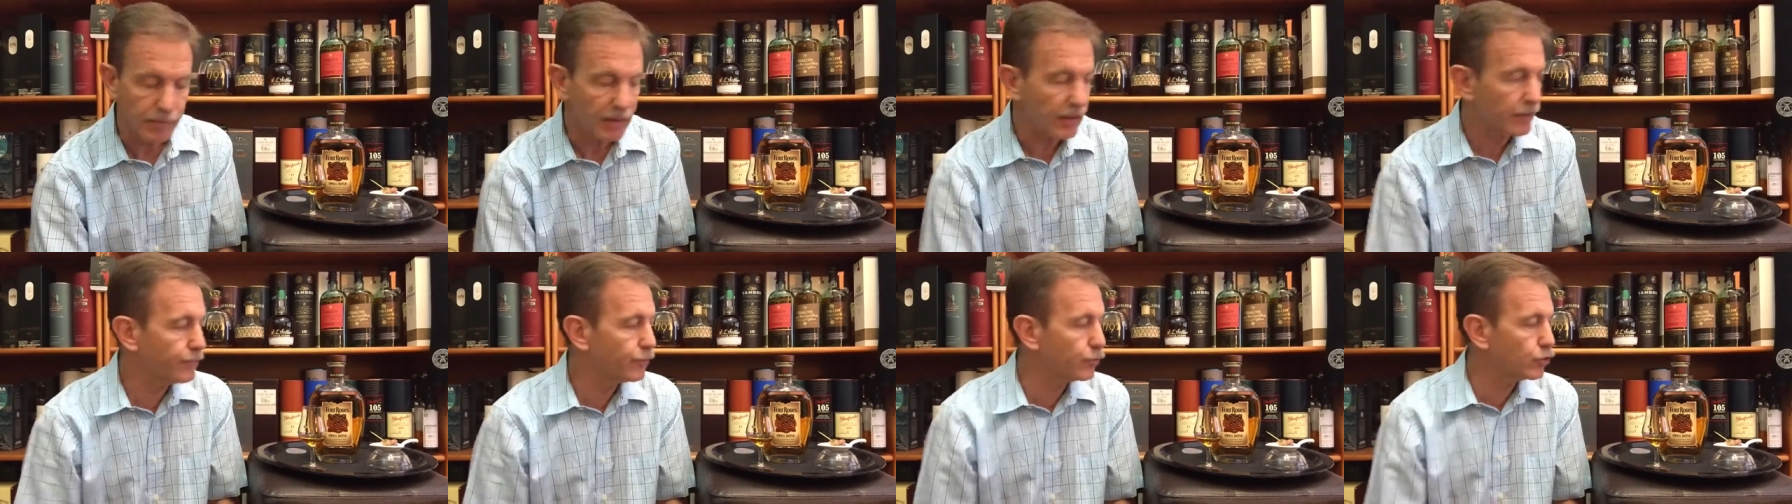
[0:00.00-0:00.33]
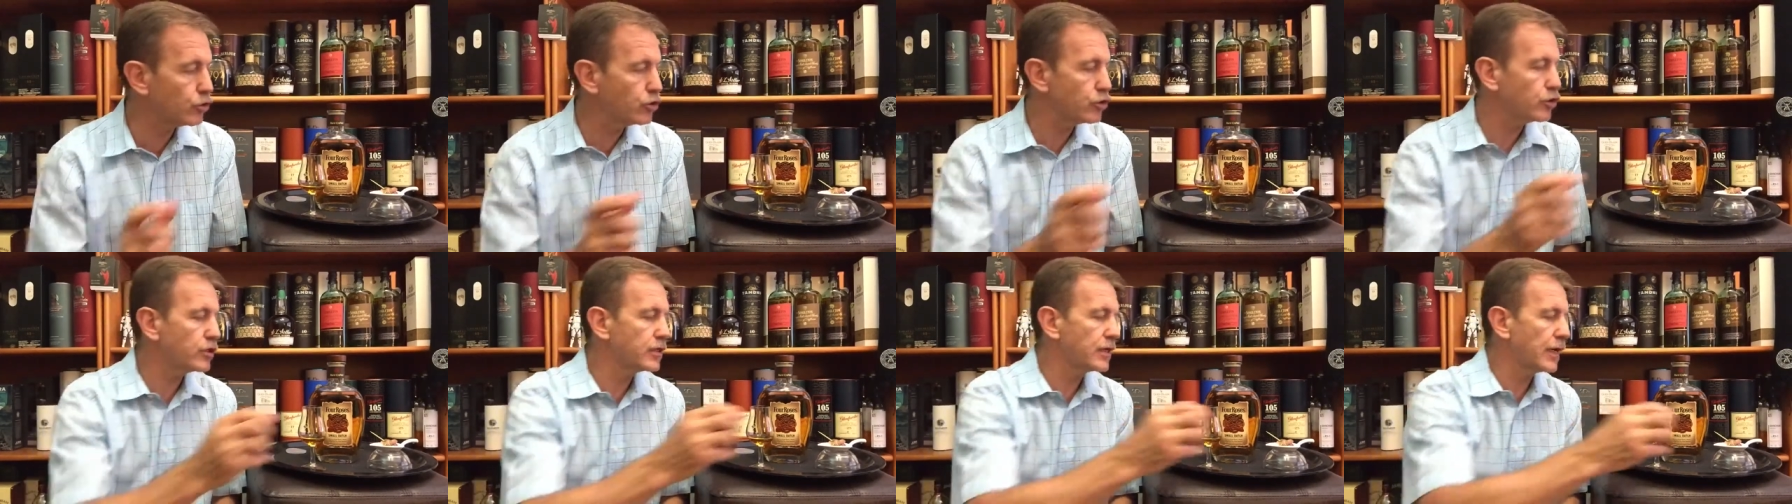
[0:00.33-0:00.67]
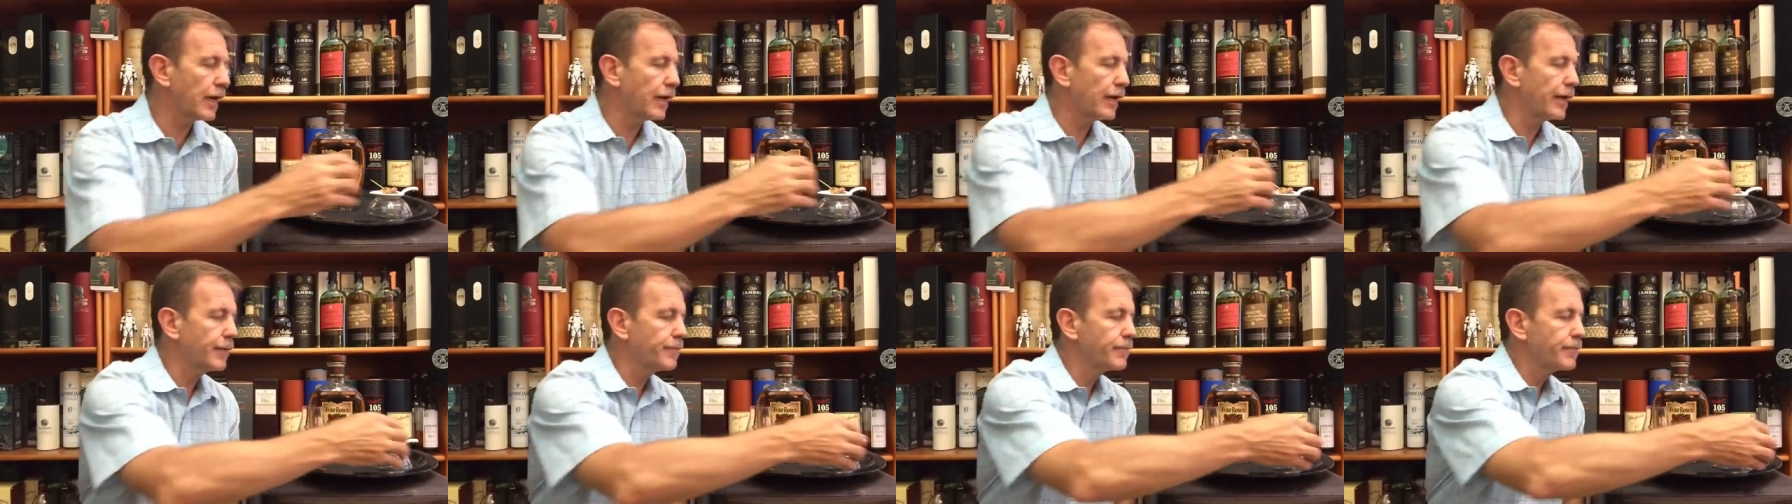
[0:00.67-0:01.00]
But for
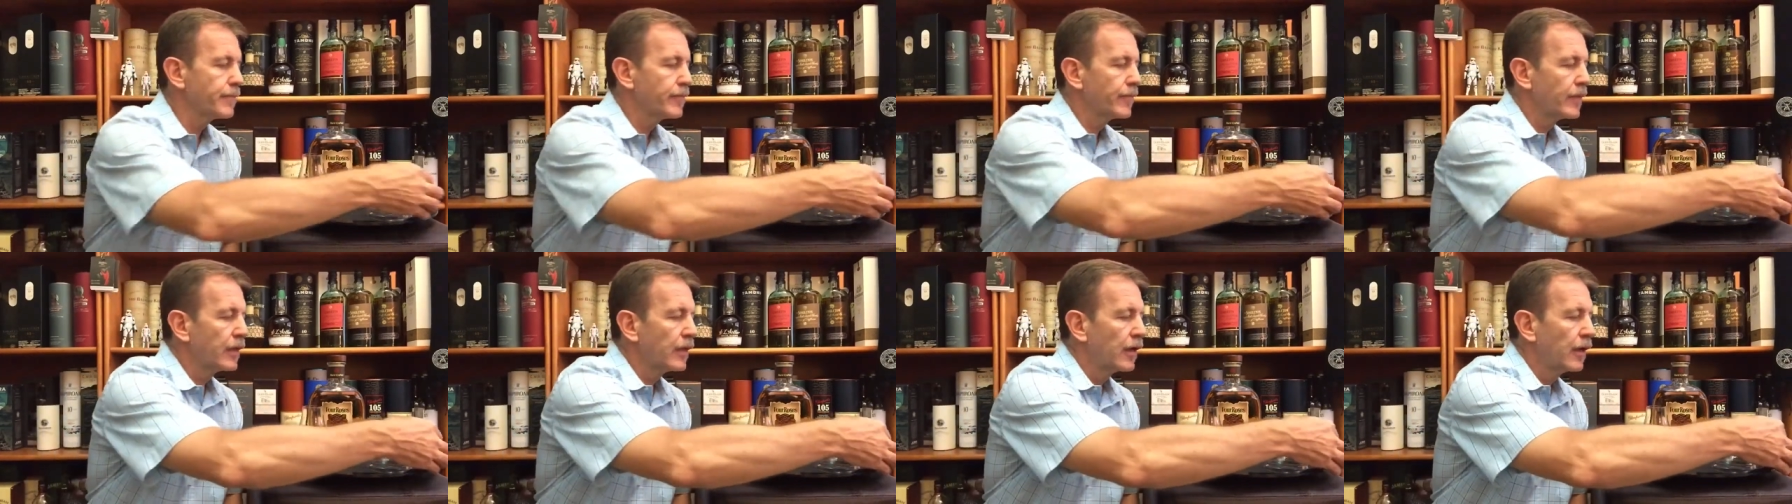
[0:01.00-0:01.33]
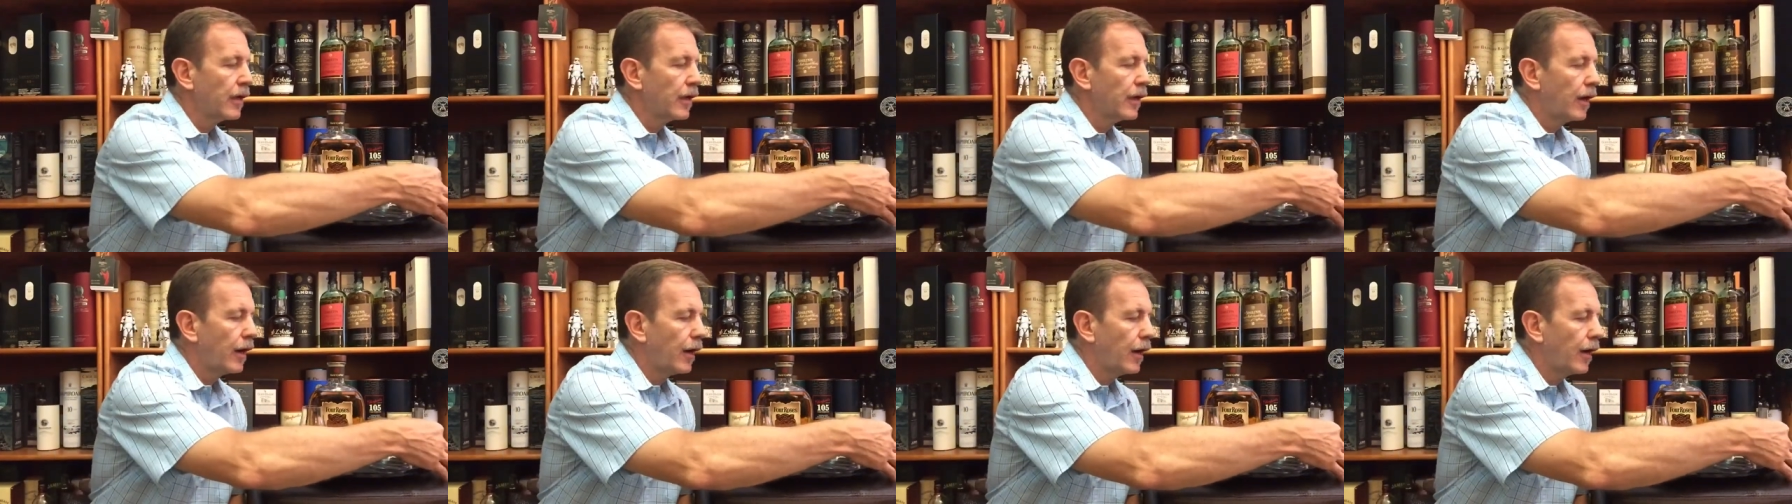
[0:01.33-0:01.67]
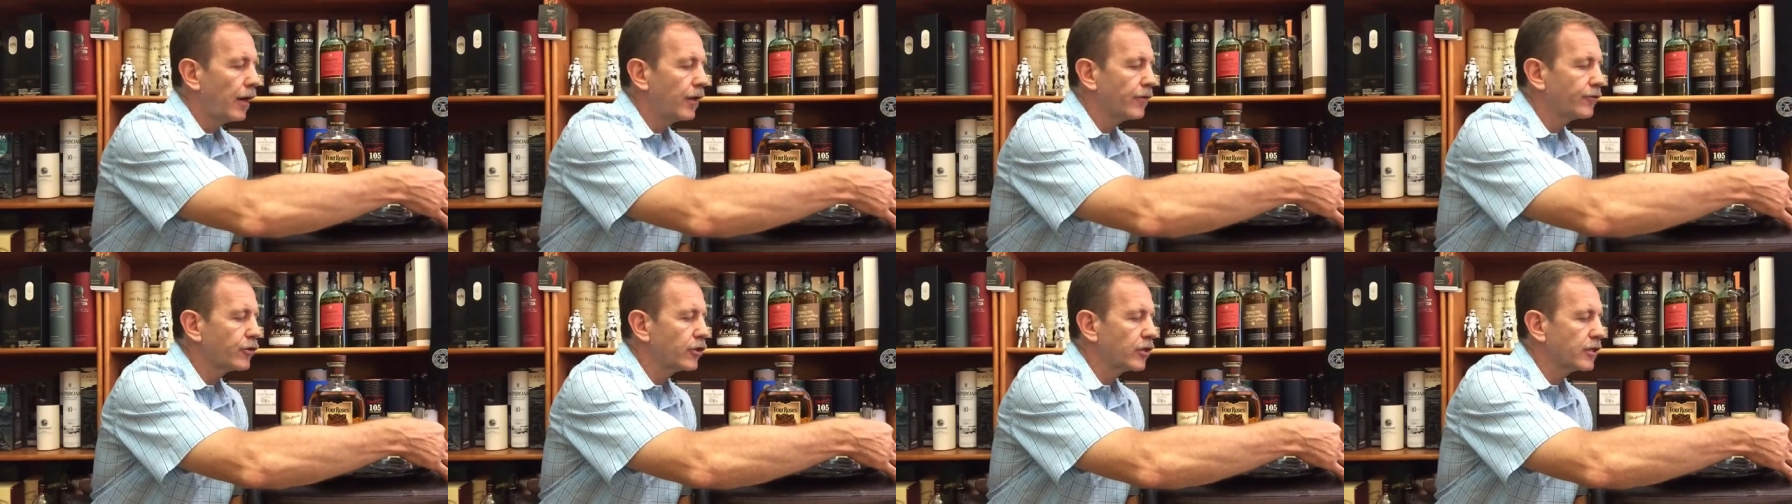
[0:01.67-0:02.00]
today,
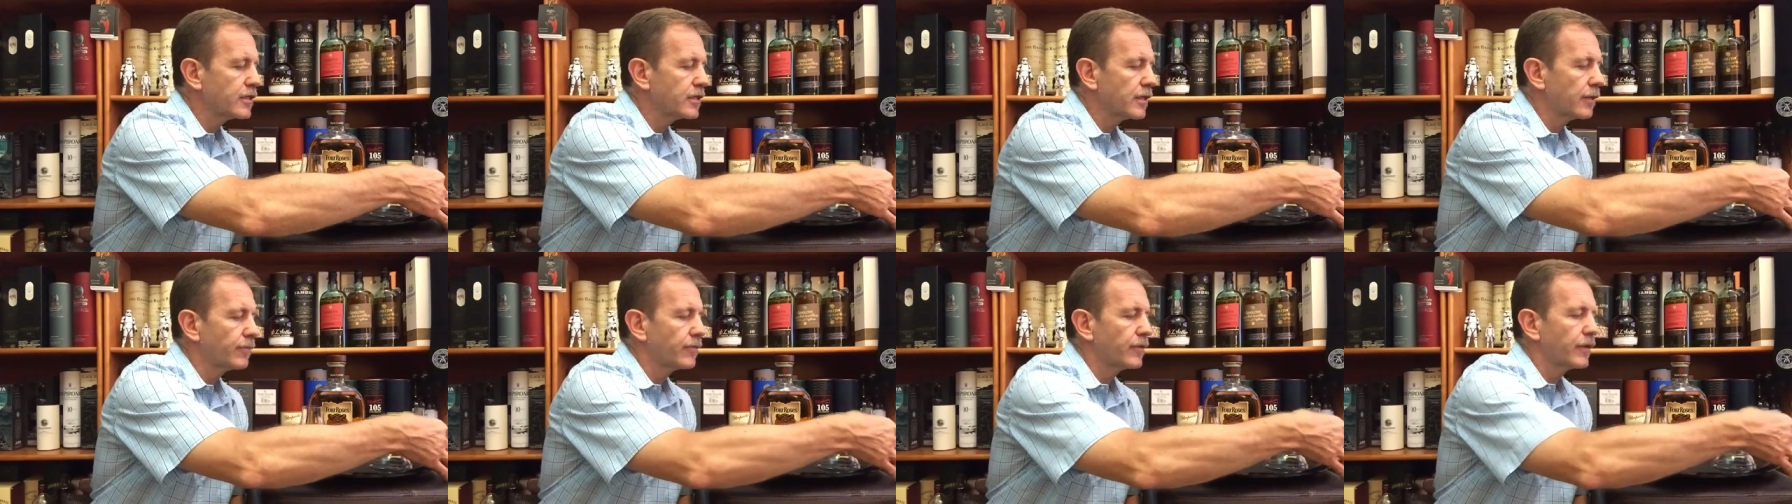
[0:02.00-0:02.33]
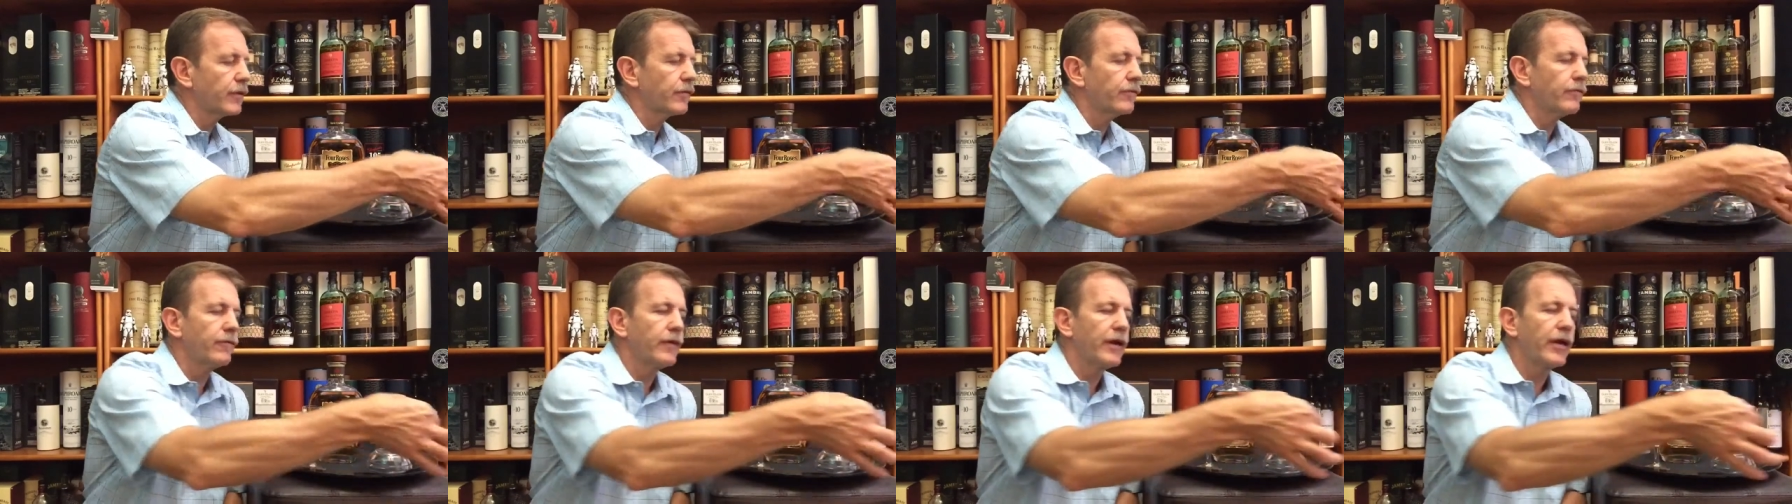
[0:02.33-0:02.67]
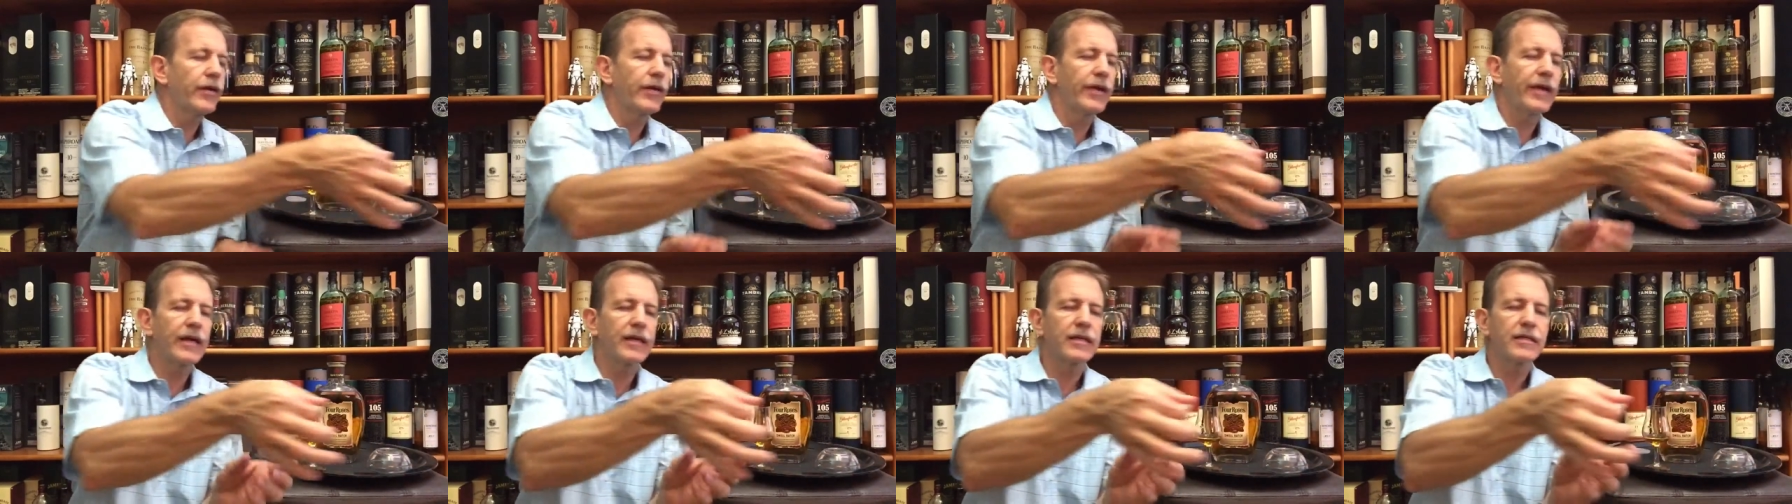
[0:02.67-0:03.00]
I've got something
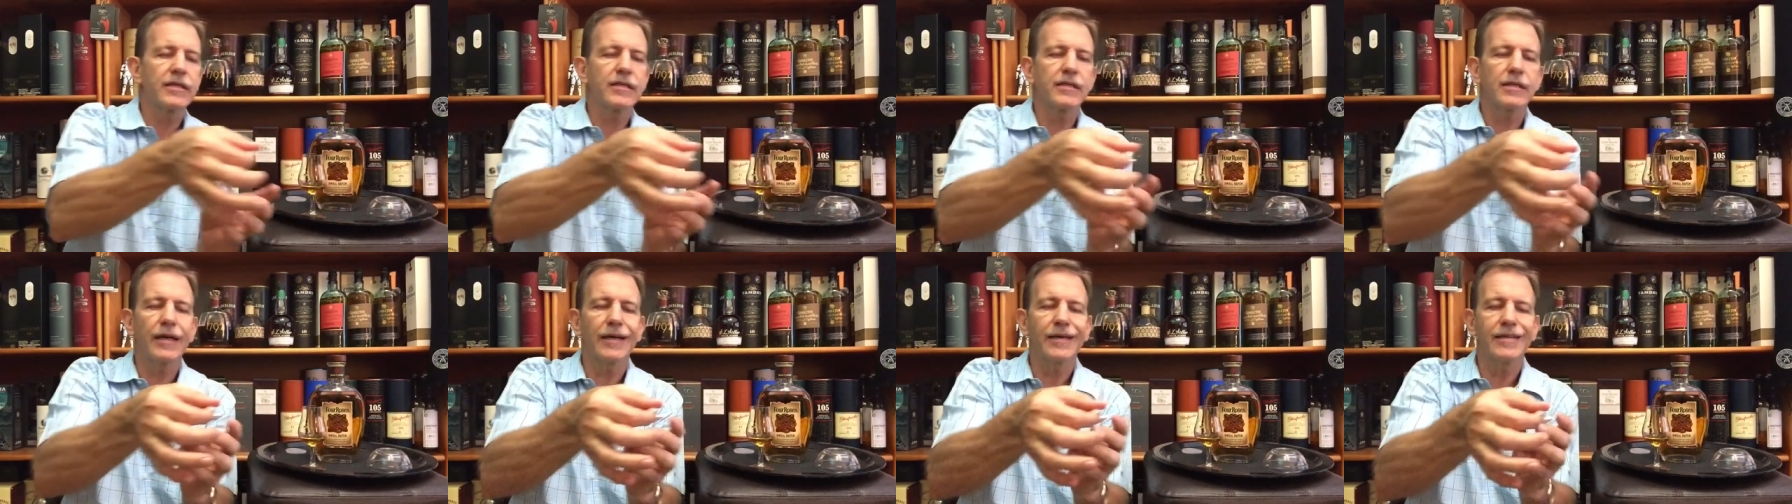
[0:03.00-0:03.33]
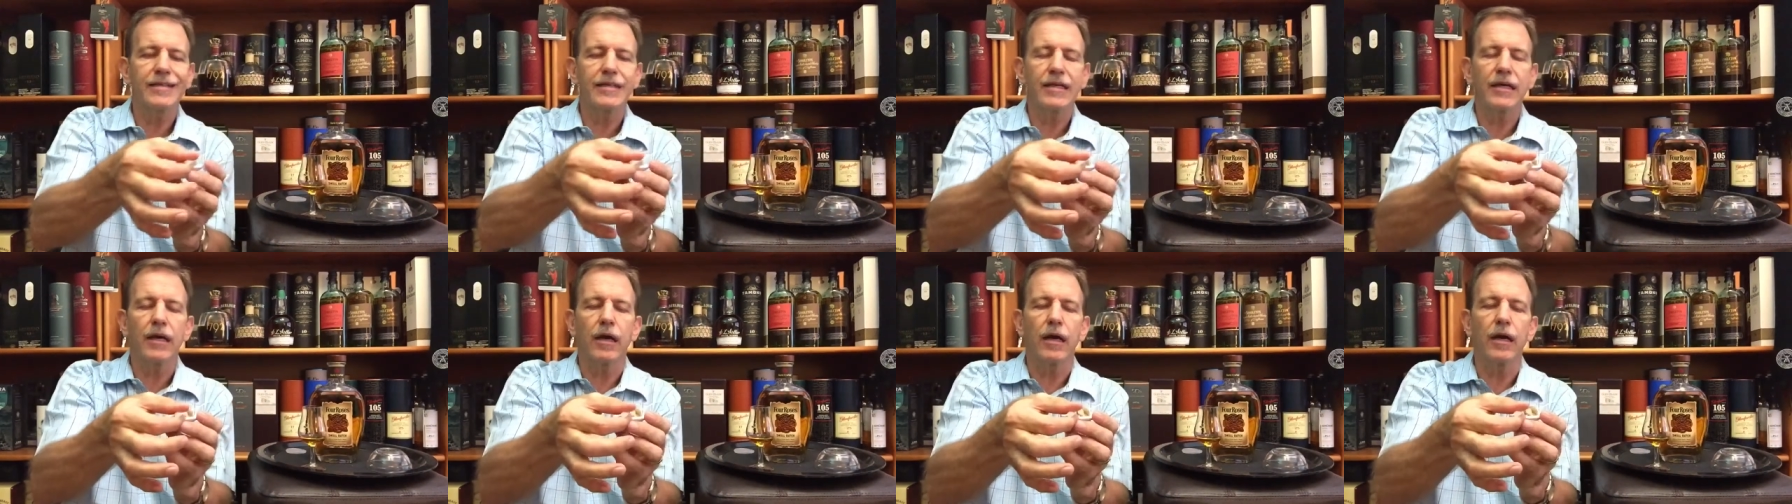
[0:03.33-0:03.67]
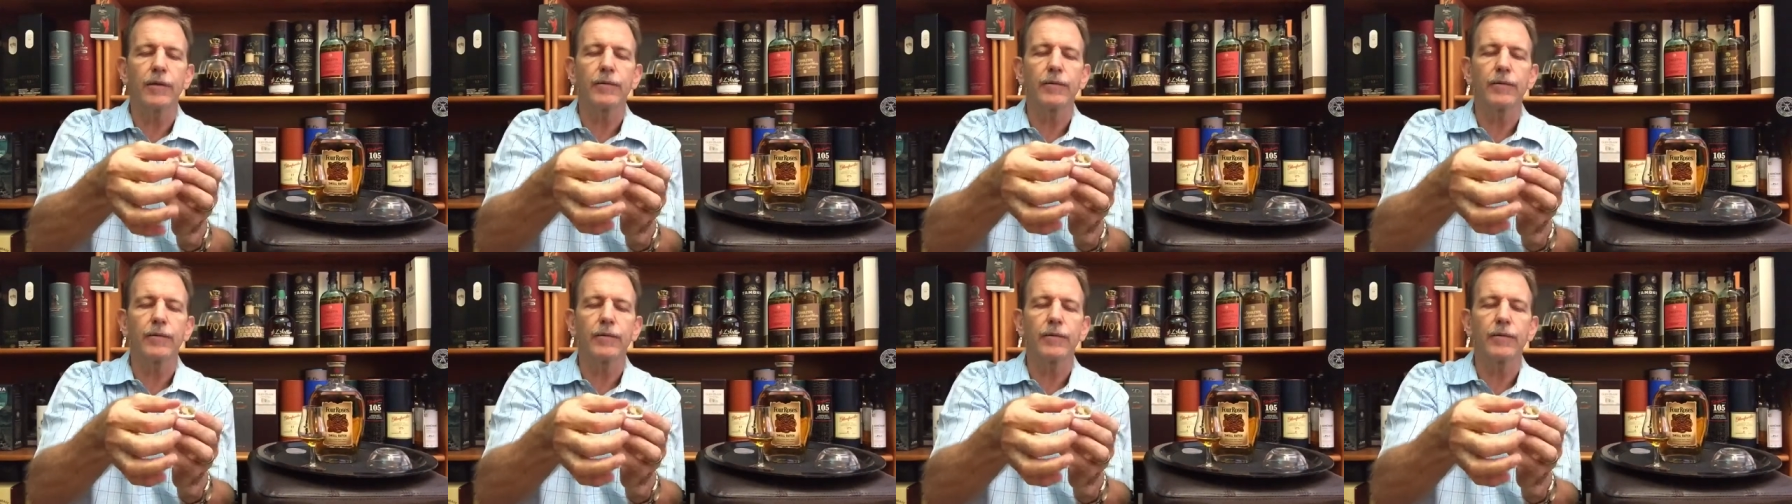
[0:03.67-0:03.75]
very exciting.